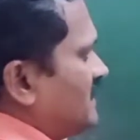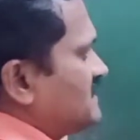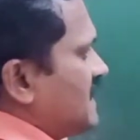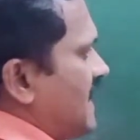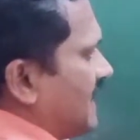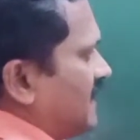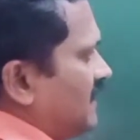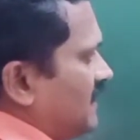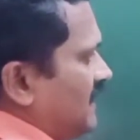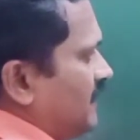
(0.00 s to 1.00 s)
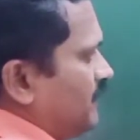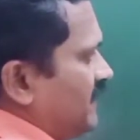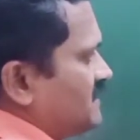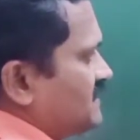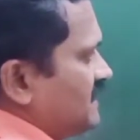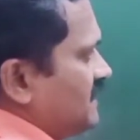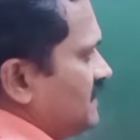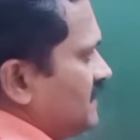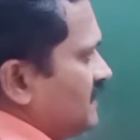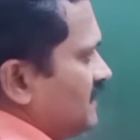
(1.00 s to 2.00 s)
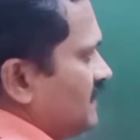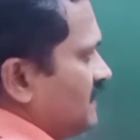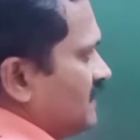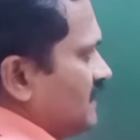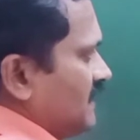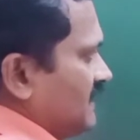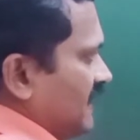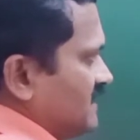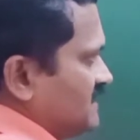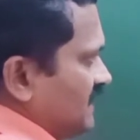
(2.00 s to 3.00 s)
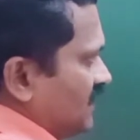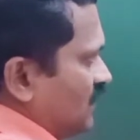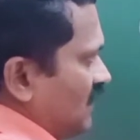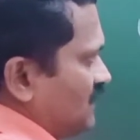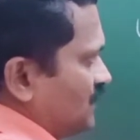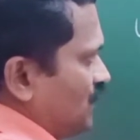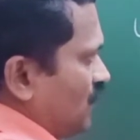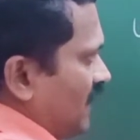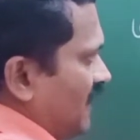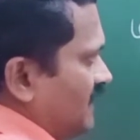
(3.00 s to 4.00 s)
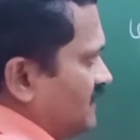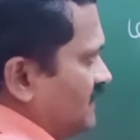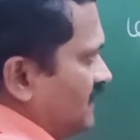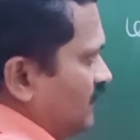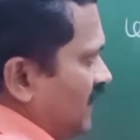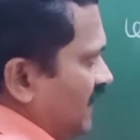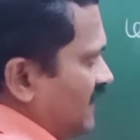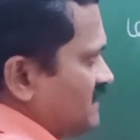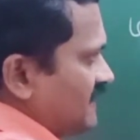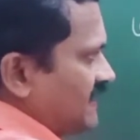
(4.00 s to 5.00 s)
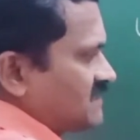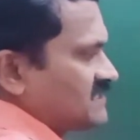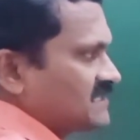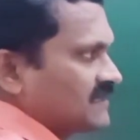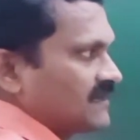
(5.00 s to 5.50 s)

the angle ABC? That's equal to 180 minus x.